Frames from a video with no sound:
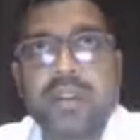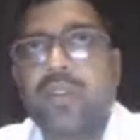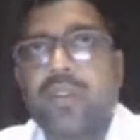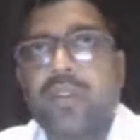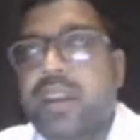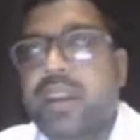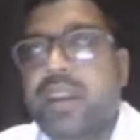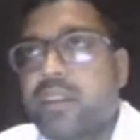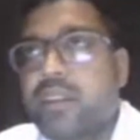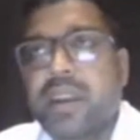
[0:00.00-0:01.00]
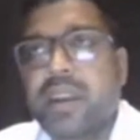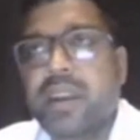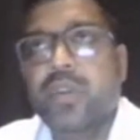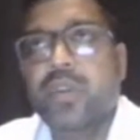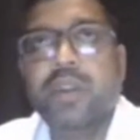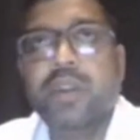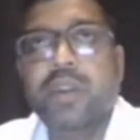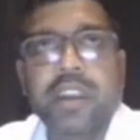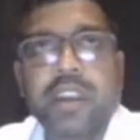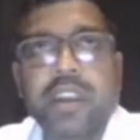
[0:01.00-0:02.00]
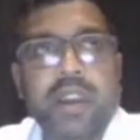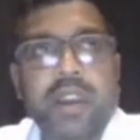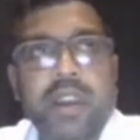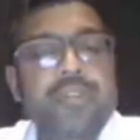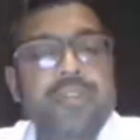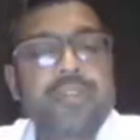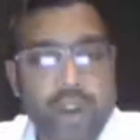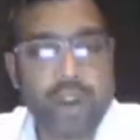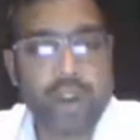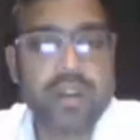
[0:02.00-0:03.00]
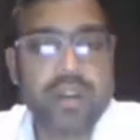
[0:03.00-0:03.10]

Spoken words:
Now, one day you have identified a fraud,